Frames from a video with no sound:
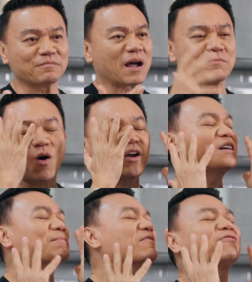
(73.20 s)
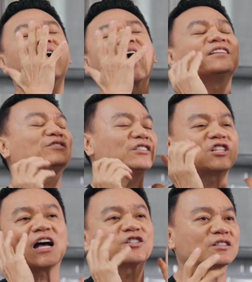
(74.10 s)
my body, my face, I
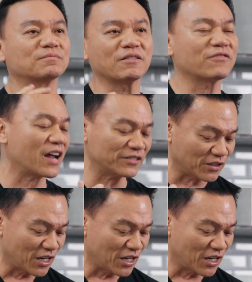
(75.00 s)
touched my face.